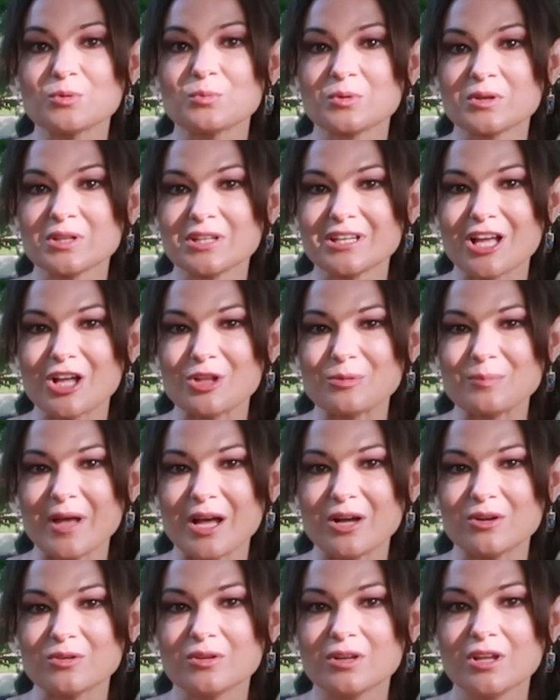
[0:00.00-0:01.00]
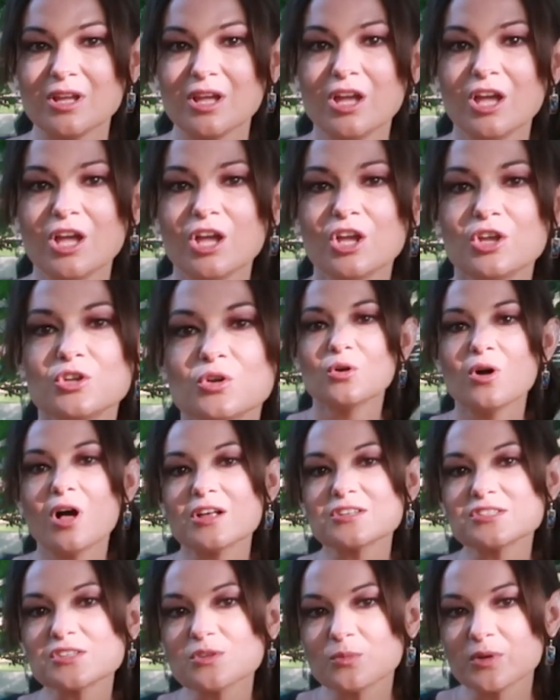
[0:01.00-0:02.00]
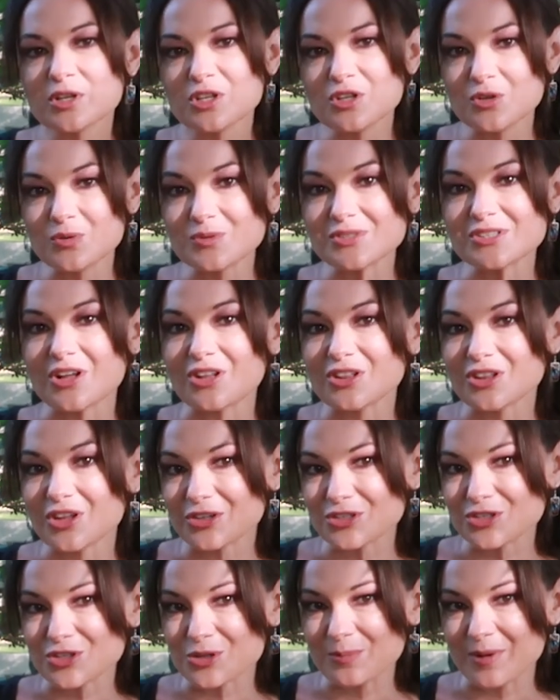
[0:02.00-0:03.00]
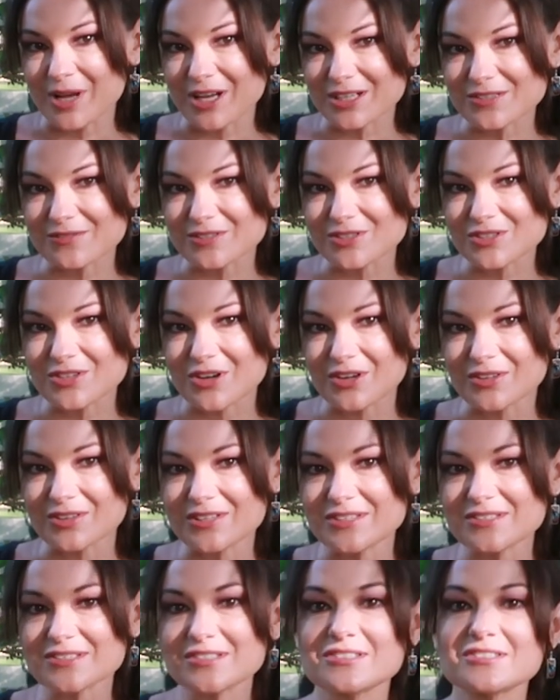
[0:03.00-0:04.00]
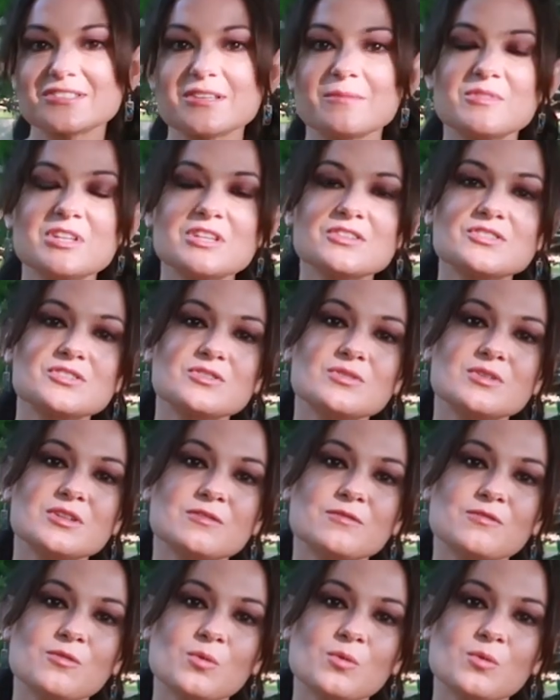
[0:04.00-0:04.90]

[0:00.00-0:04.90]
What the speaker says: will really help out. You'll also want to use a larger box for starlings, something suited